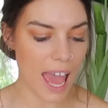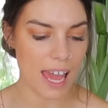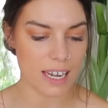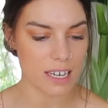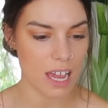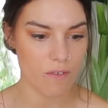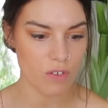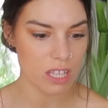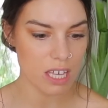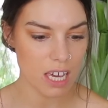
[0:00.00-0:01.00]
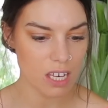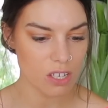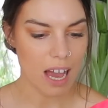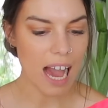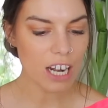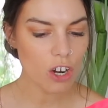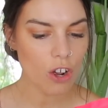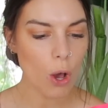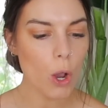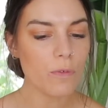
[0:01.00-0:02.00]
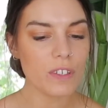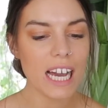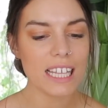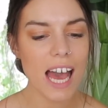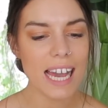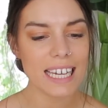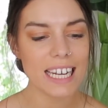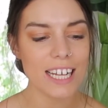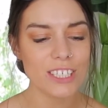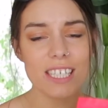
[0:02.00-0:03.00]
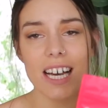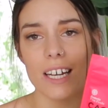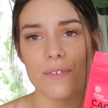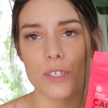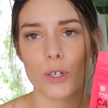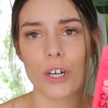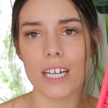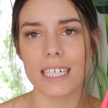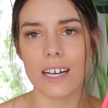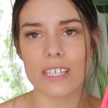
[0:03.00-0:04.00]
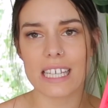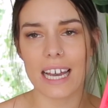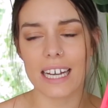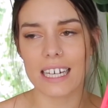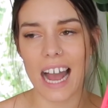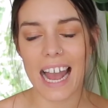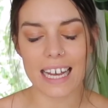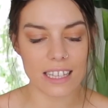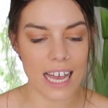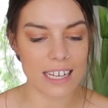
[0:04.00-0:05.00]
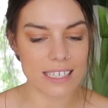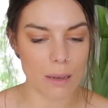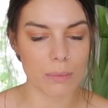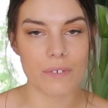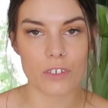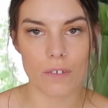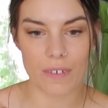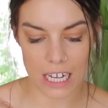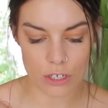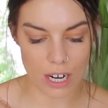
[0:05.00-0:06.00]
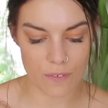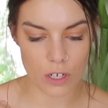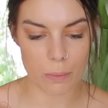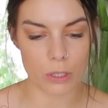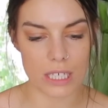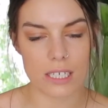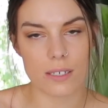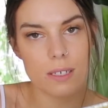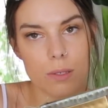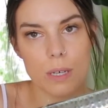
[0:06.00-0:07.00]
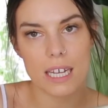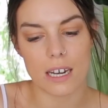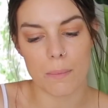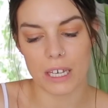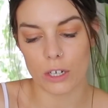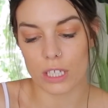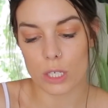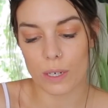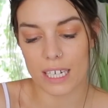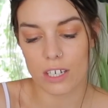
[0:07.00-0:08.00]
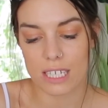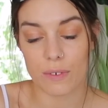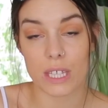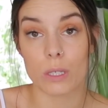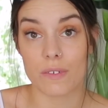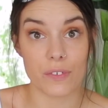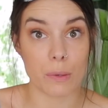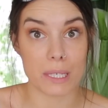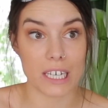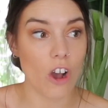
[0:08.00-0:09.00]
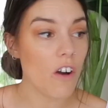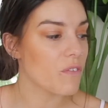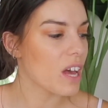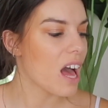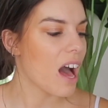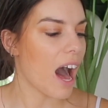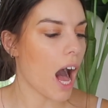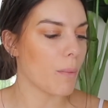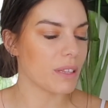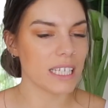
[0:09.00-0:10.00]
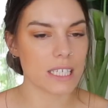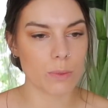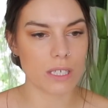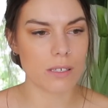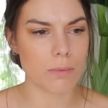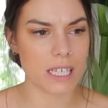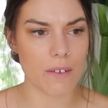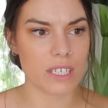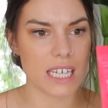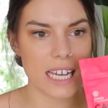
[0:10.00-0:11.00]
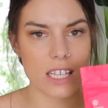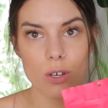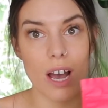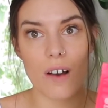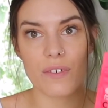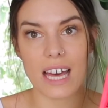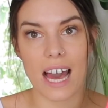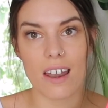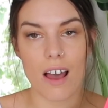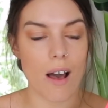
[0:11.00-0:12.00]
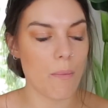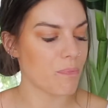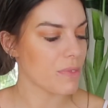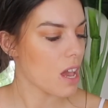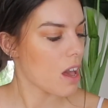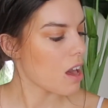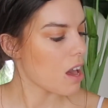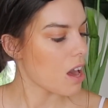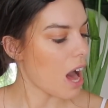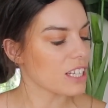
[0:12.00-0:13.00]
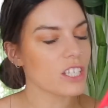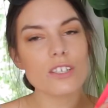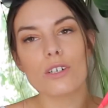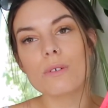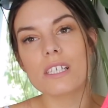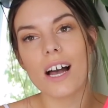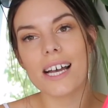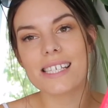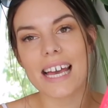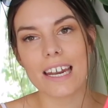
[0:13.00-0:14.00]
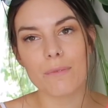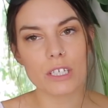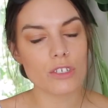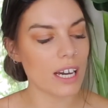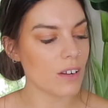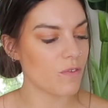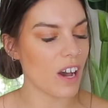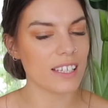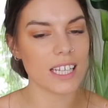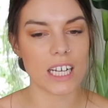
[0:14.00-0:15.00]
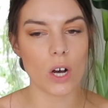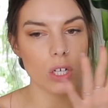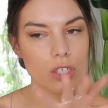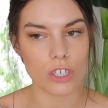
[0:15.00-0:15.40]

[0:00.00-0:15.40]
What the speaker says: and everything. I don't know, hopefully I like it. I just kind of saw it and I was like, I had like some left on the voucher after I bought this, because this ended up being only 20 because everything was 50% off. And this was 17, so half of that. I just thought it was nice, and I've been trying to find like a hot